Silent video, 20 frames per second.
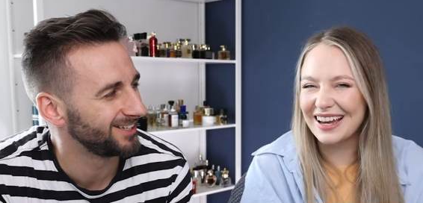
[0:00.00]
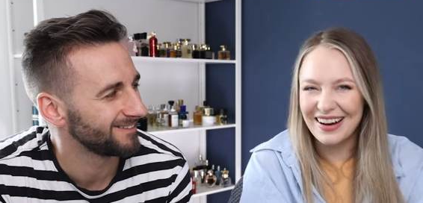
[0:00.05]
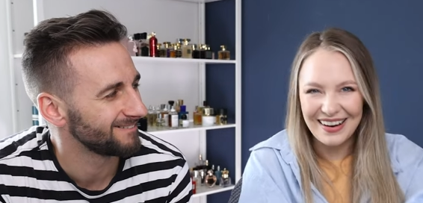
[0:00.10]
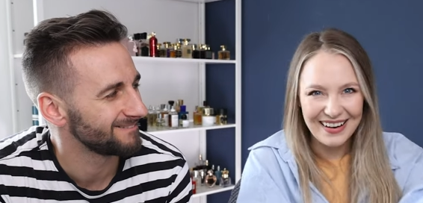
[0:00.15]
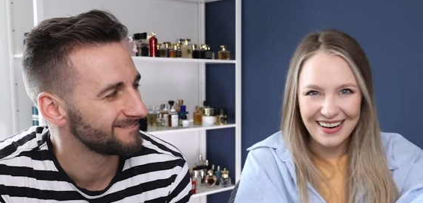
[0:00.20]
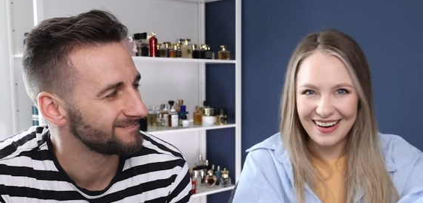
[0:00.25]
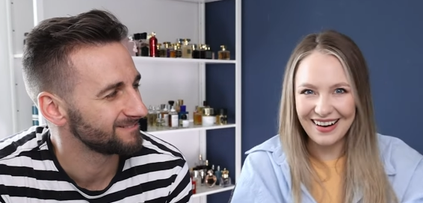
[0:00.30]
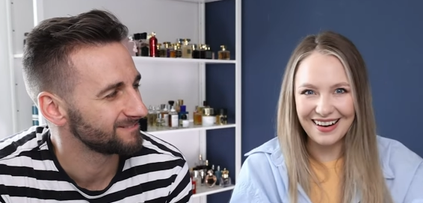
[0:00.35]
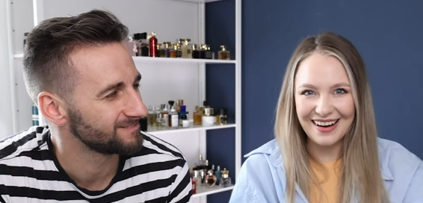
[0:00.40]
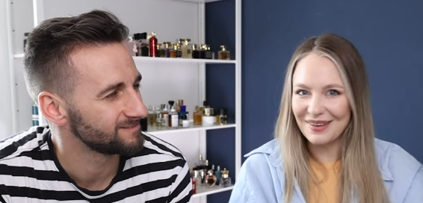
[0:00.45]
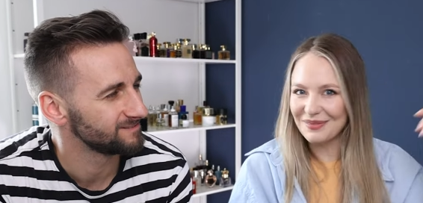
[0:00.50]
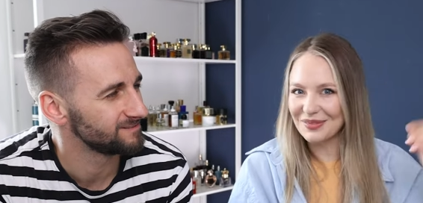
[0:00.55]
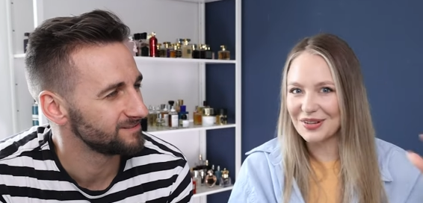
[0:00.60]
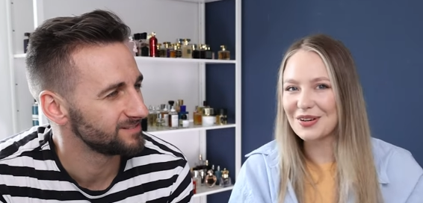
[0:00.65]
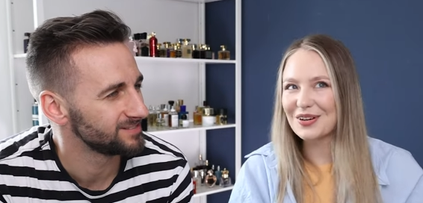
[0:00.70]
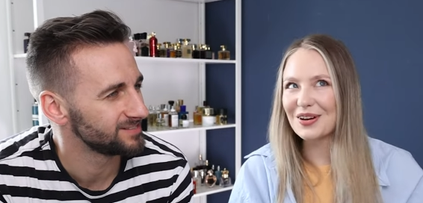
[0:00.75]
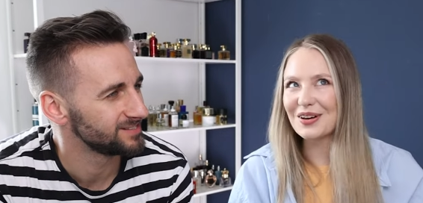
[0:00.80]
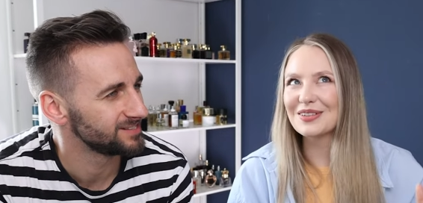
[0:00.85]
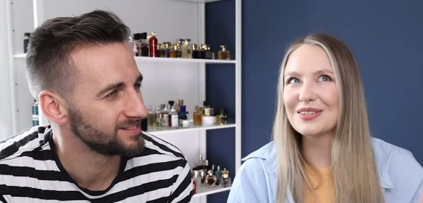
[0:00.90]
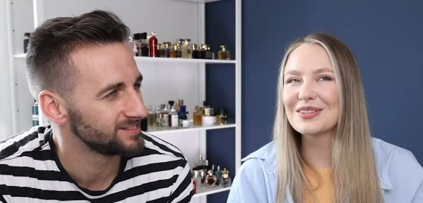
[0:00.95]
Speaker 1: oh, I'm
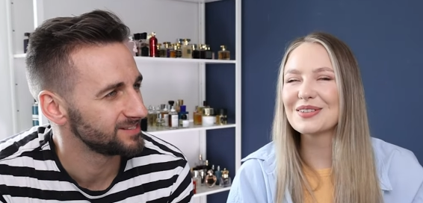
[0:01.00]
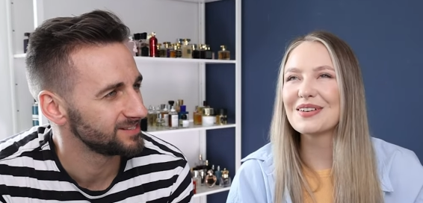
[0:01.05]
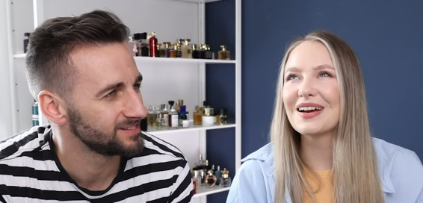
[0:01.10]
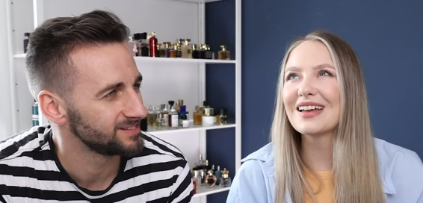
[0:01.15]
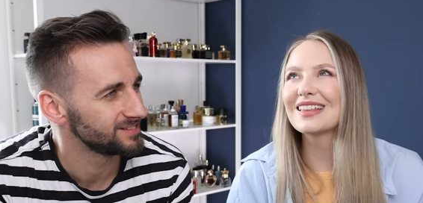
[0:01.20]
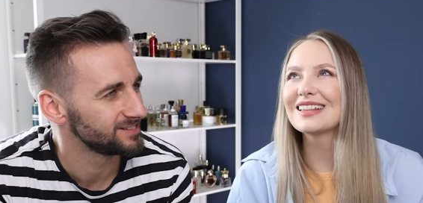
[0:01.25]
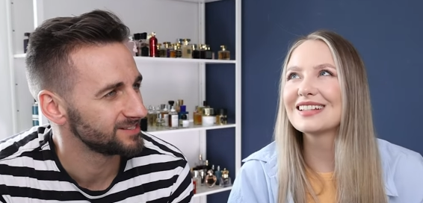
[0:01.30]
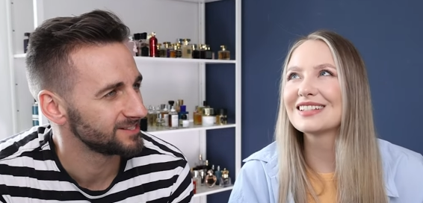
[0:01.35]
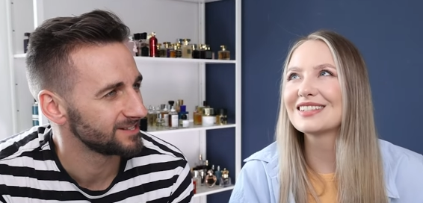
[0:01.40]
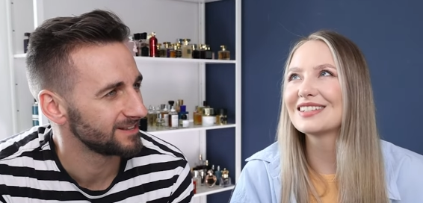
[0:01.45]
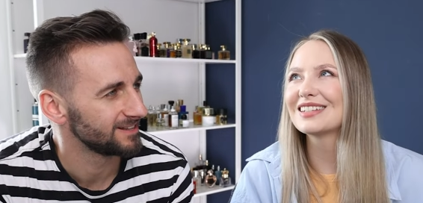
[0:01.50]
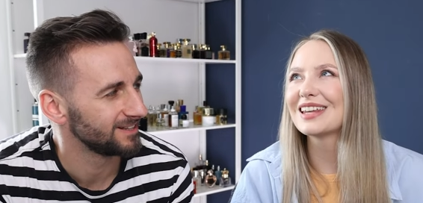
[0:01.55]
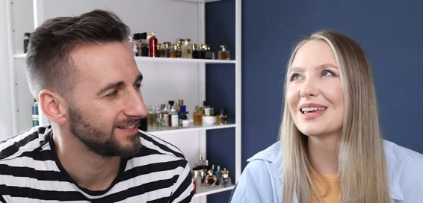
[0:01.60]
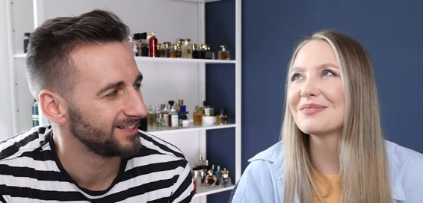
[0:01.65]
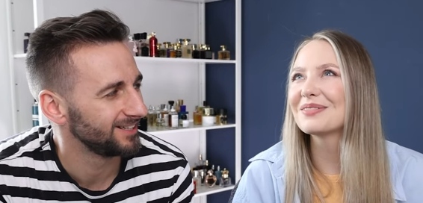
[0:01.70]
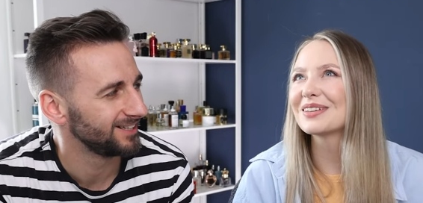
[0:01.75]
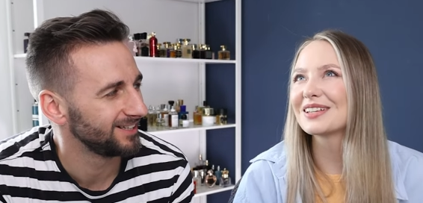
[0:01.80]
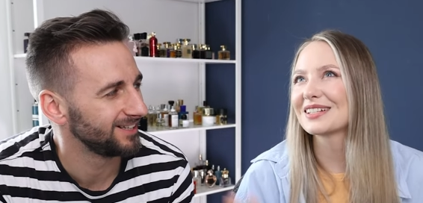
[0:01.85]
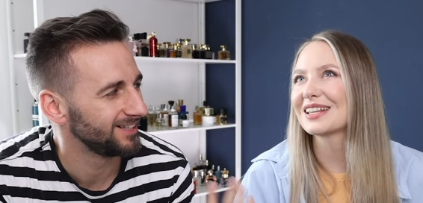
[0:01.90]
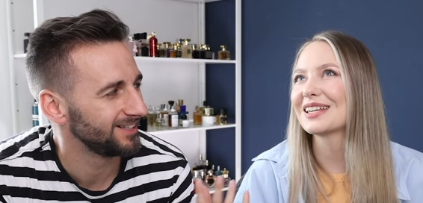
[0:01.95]
not going to wear this today
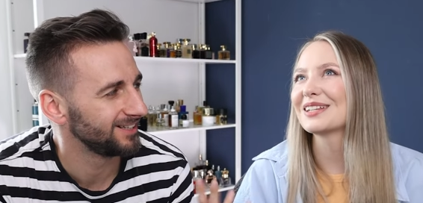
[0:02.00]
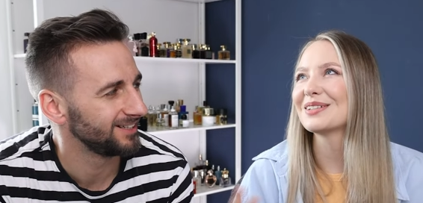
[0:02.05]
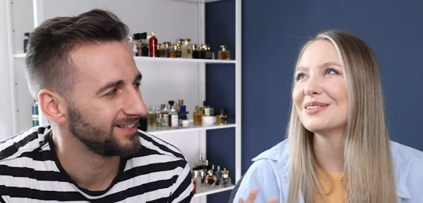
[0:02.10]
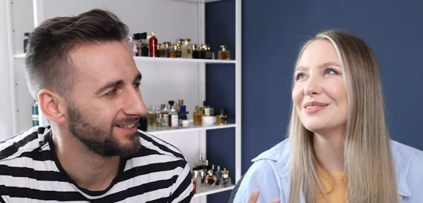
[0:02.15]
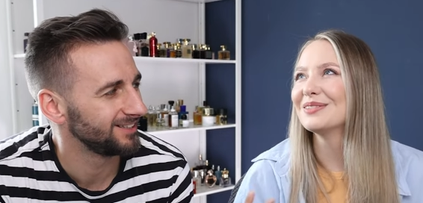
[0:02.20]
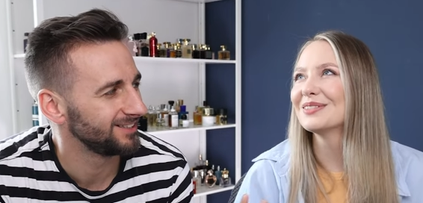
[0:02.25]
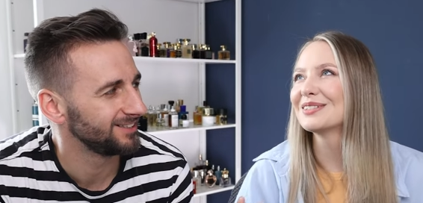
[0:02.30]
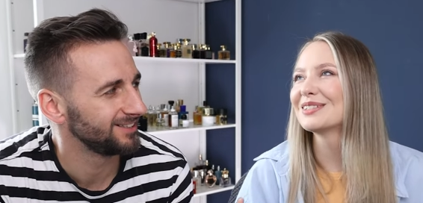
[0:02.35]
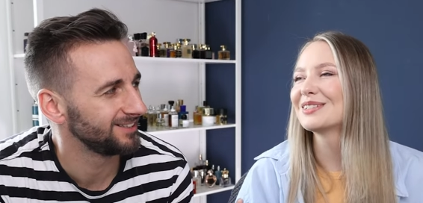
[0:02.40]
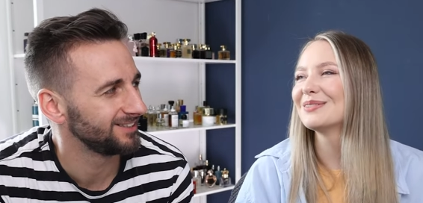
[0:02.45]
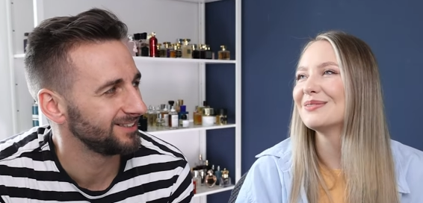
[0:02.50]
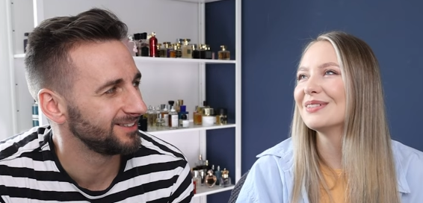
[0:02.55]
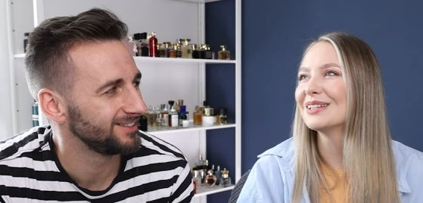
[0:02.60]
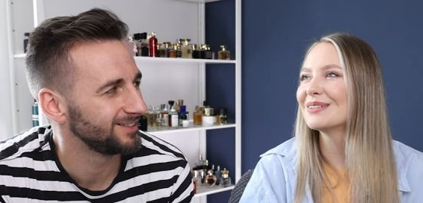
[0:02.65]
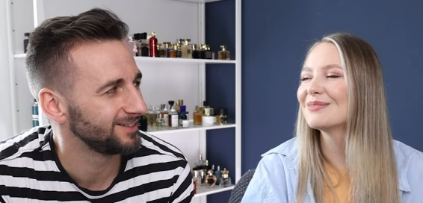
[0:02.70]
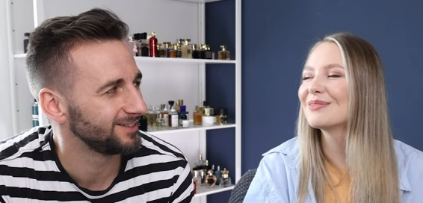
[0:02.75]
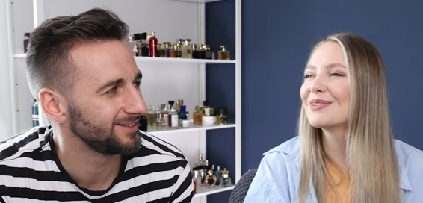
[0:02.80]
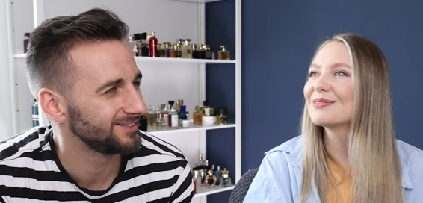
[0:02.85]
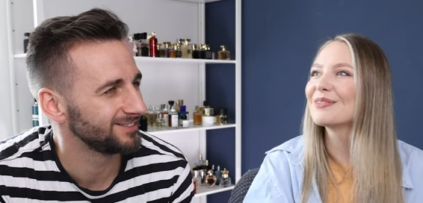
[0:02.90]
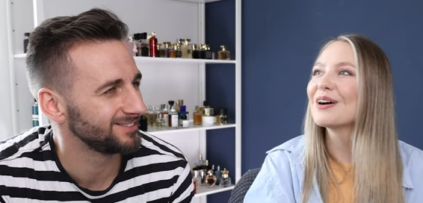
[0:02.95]
because I don't want too
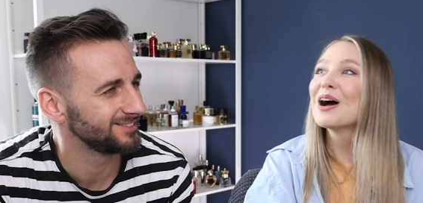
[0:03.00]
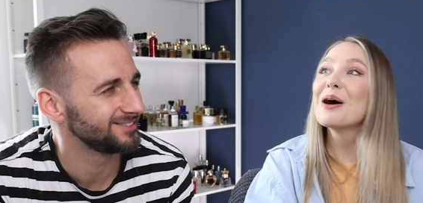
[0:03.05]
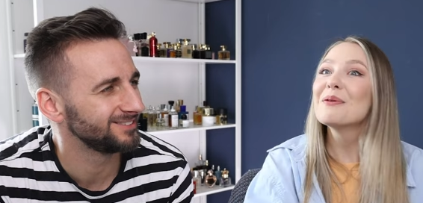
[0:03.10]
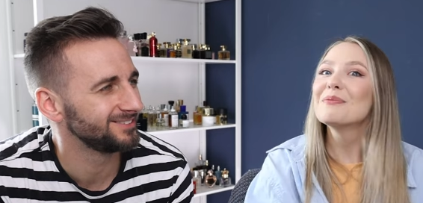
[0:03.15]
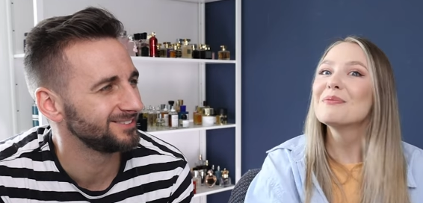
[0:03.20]
many people.